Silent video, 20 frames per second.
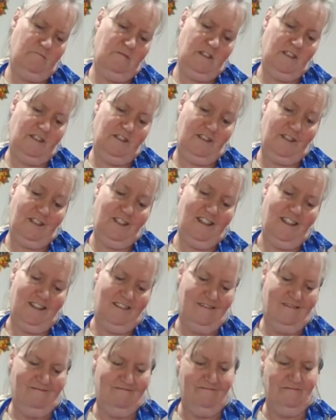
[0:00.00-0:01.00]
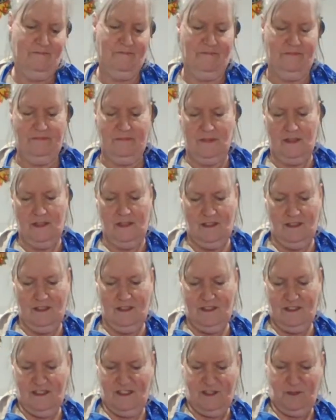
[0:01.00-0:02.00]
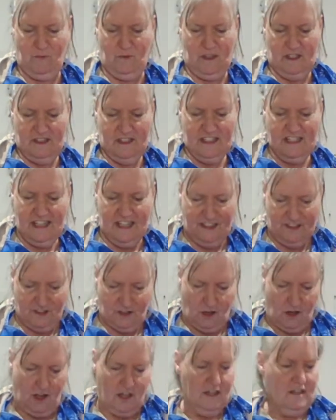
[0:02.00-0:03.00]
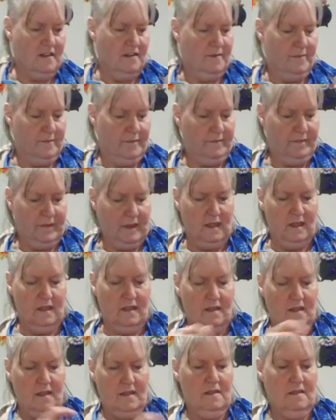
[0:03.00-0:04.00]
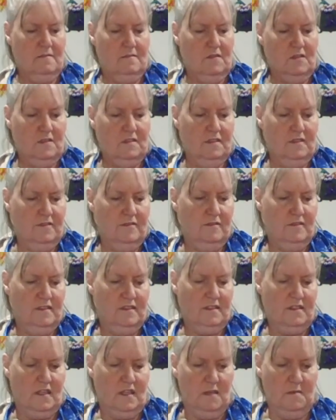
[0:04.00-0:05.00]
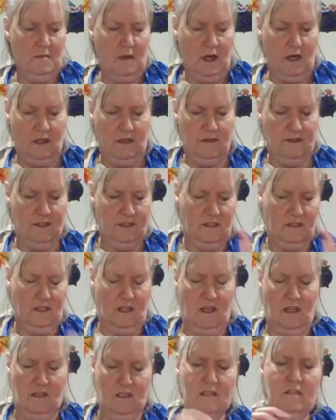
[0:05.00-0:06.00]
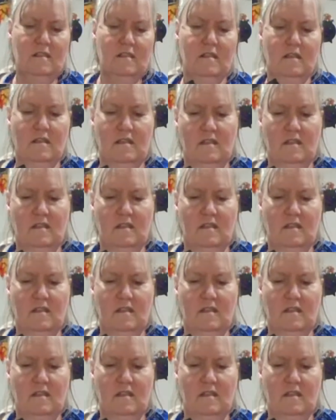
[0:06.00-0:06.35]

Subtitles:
Wants to cut the way the day's gone. And then we're going to do the same on this end.